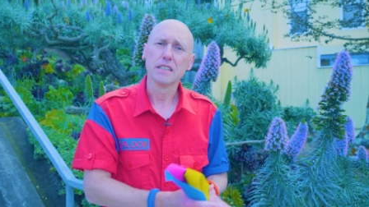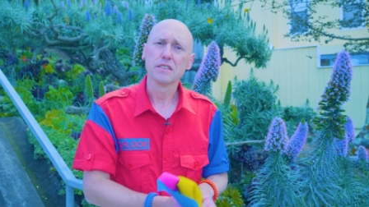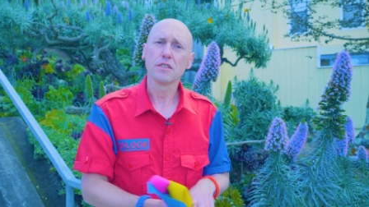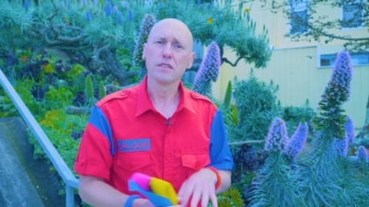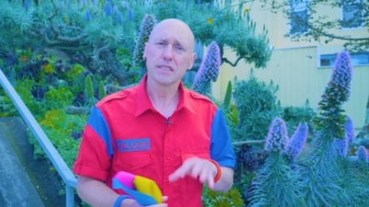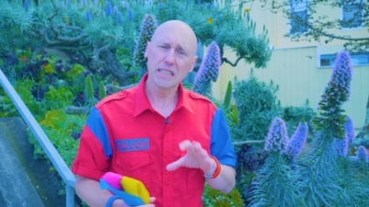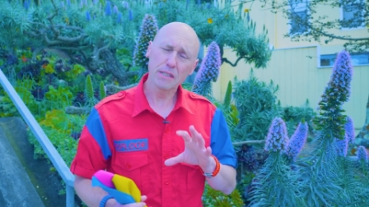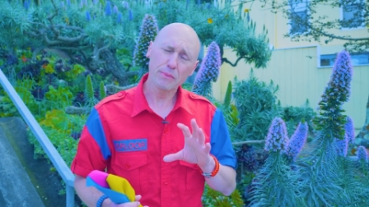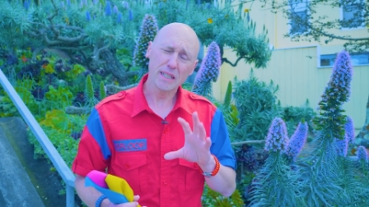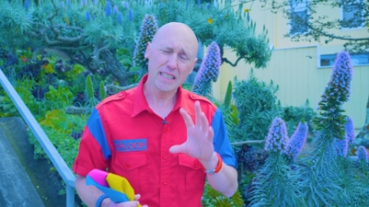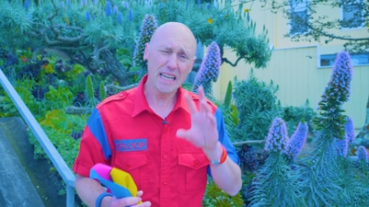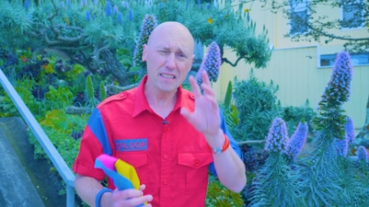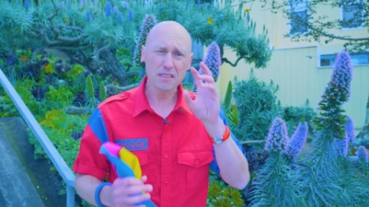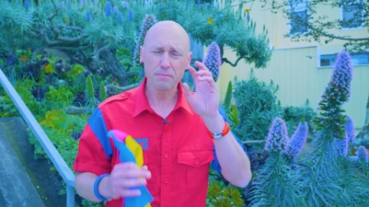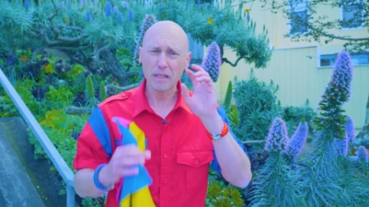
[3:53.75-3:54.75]
So
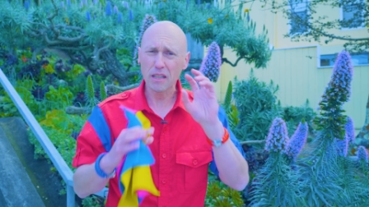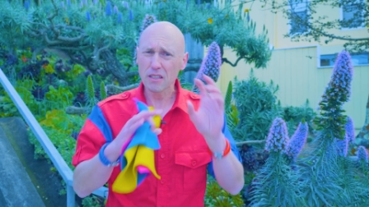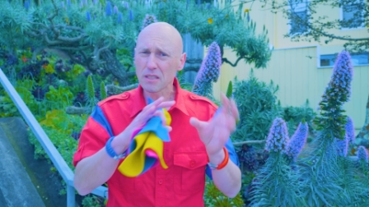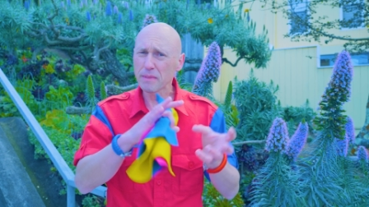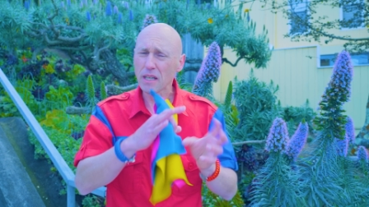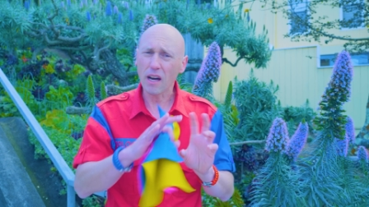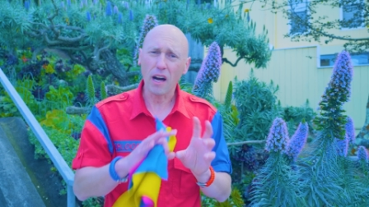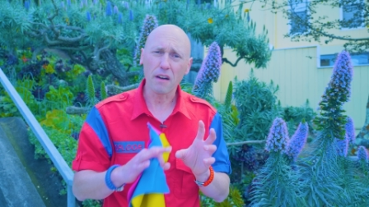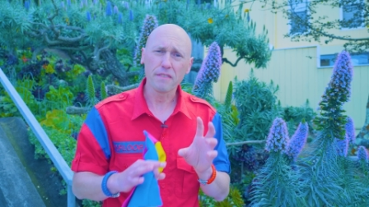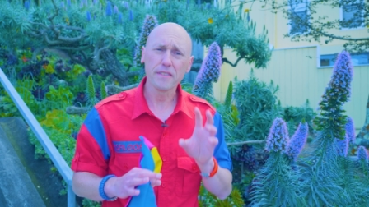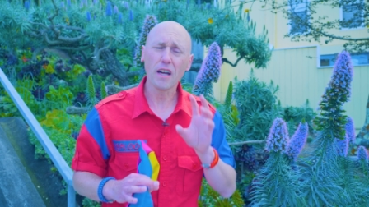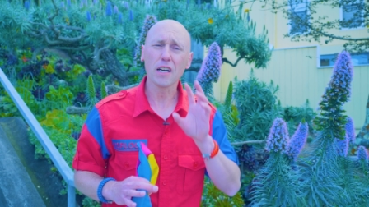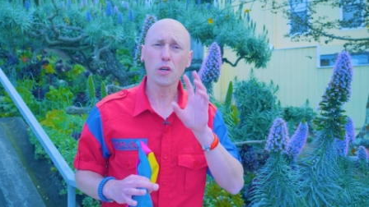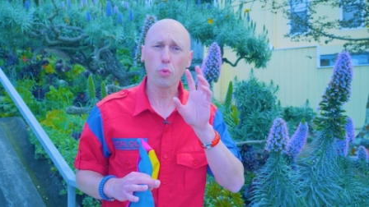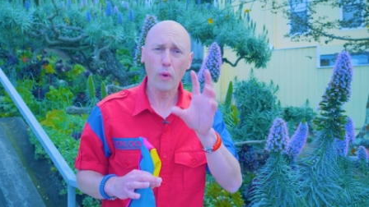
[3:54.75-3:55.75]
CMYK is going to be a little bit off,
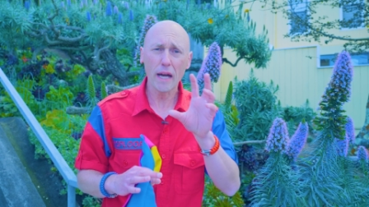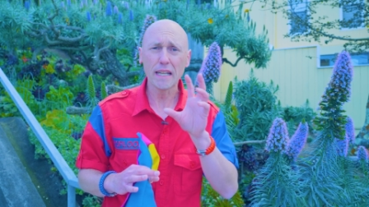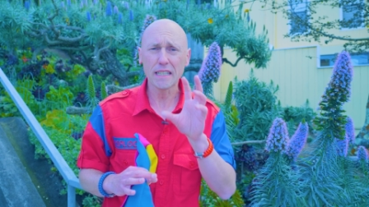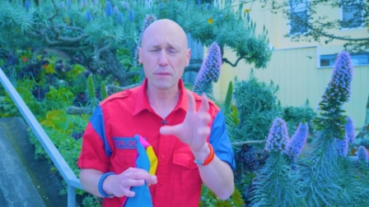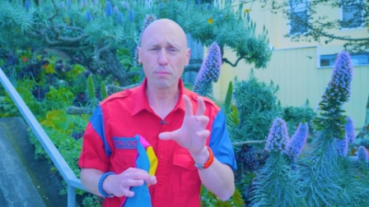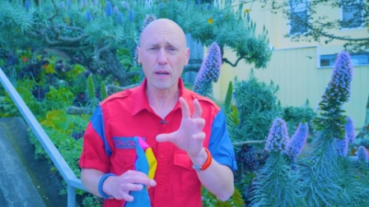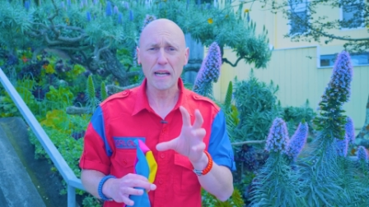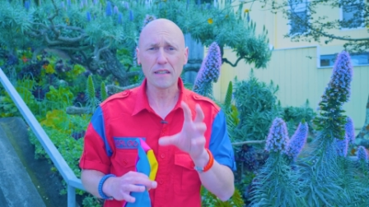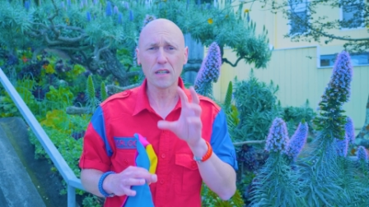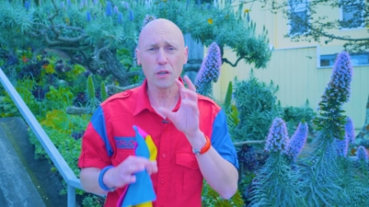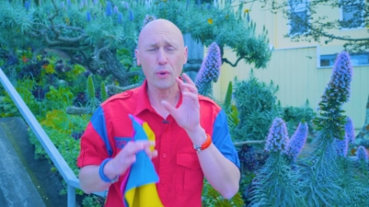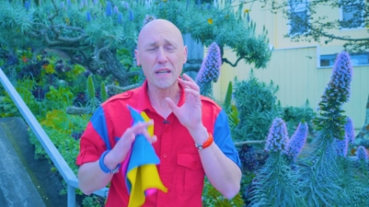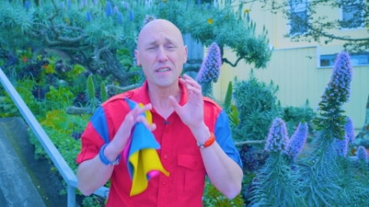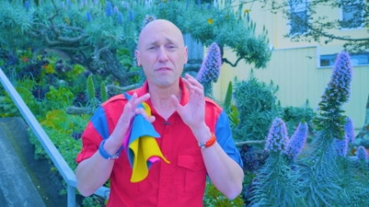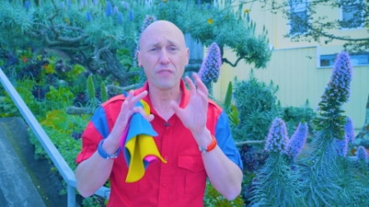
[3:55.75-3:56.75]
not quite as bright, not
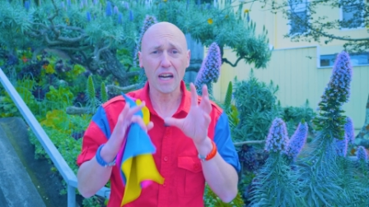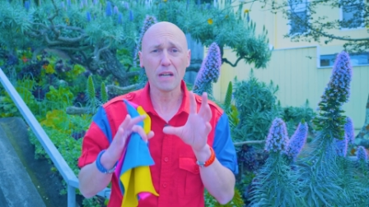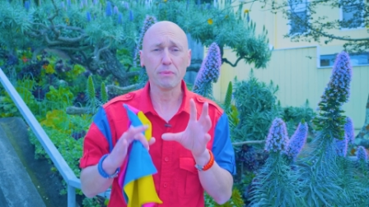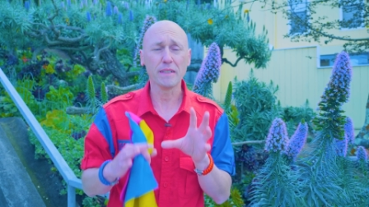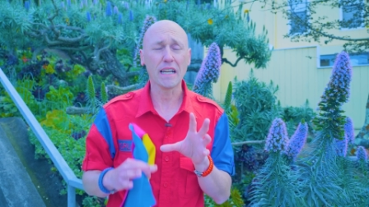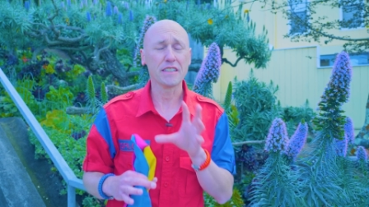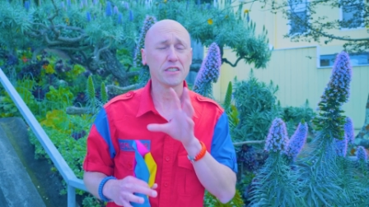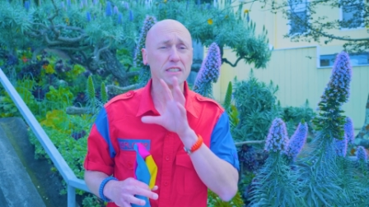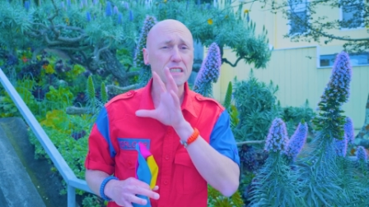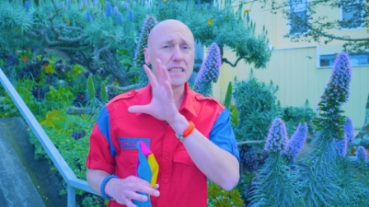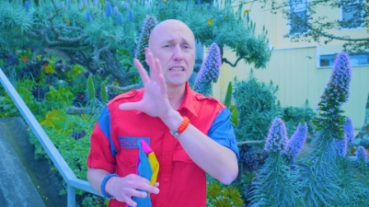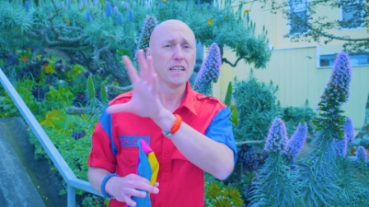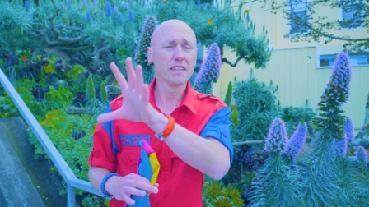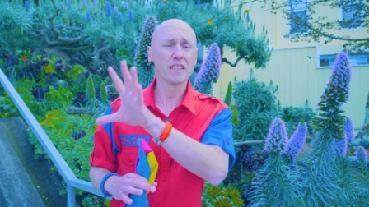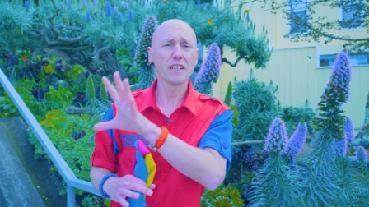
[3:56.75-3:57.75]
quite as vibrant as
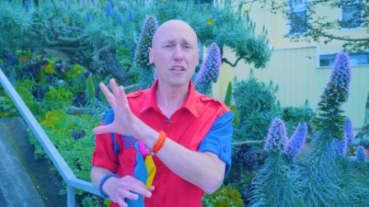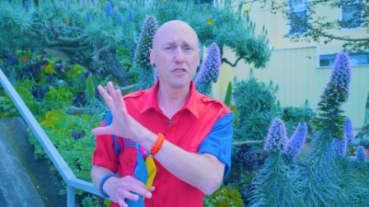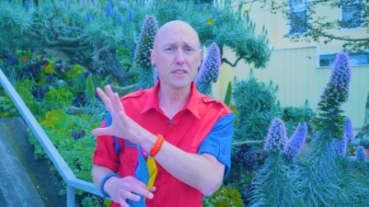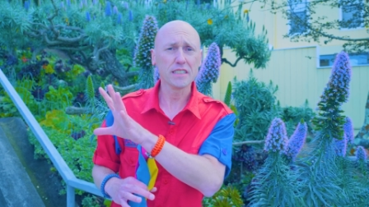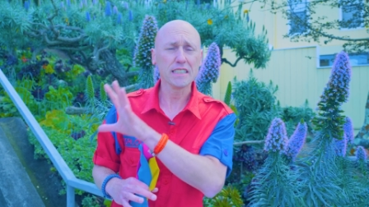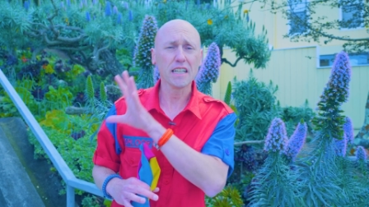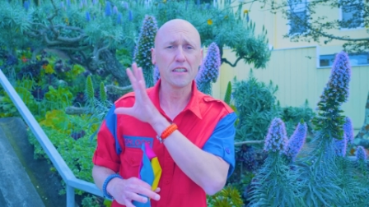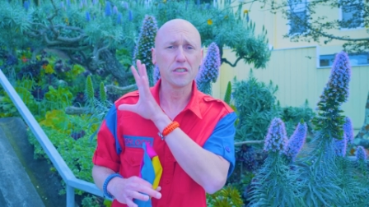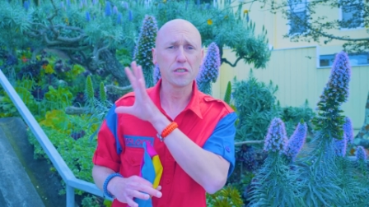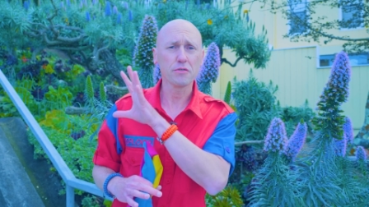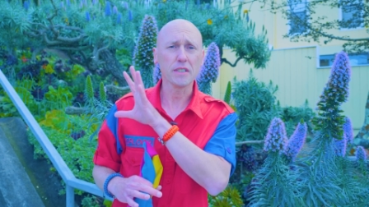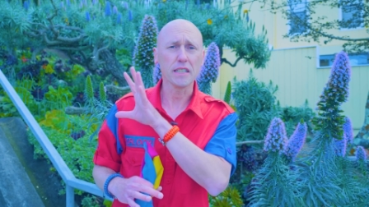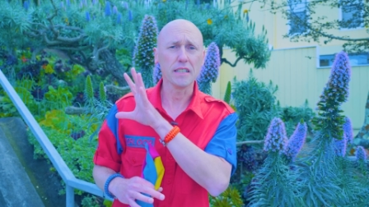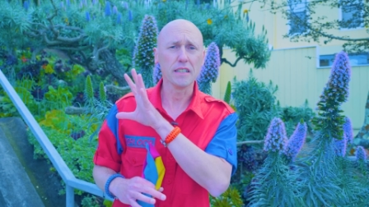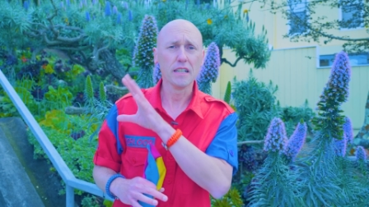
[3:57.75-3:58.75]
the colors you see on the
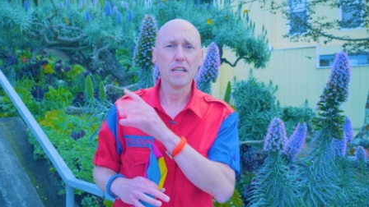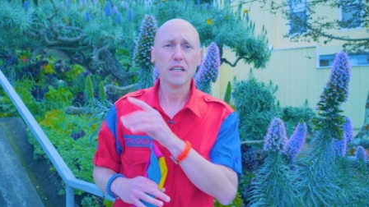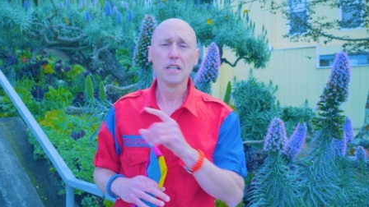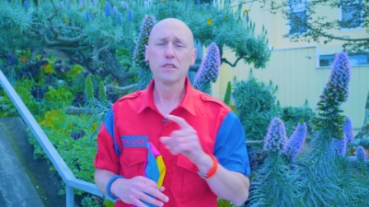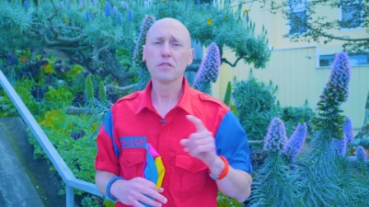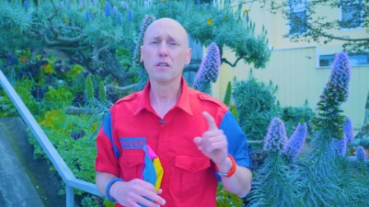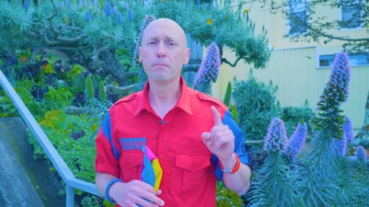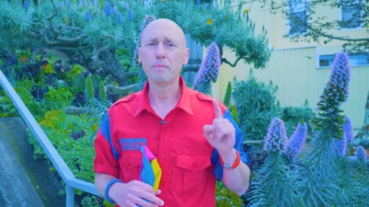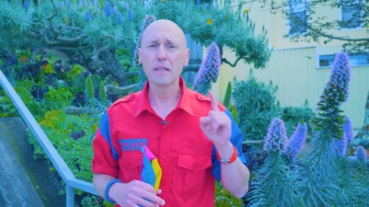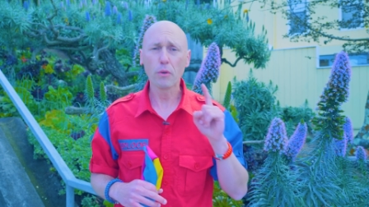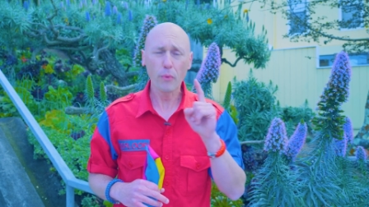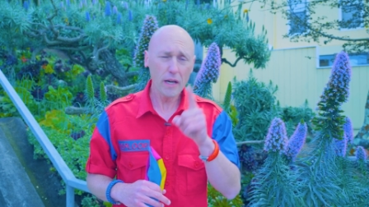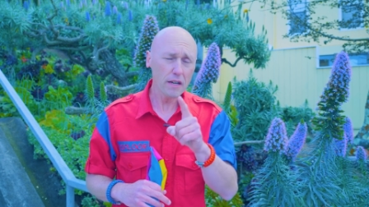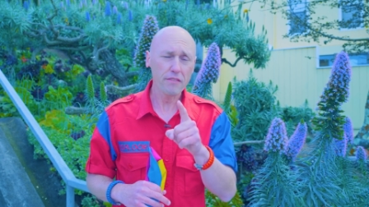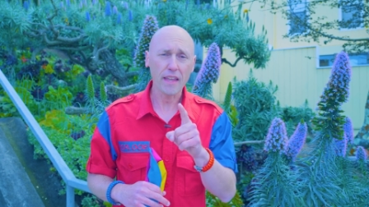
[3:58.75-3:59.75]
screen. So be
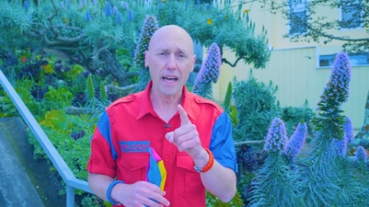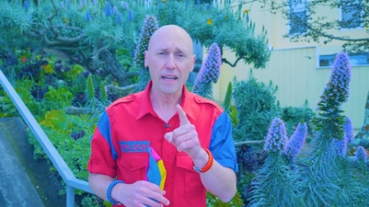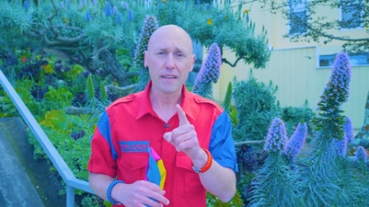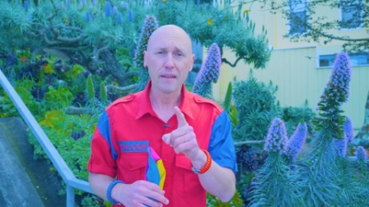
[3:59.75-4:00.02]
aware of that.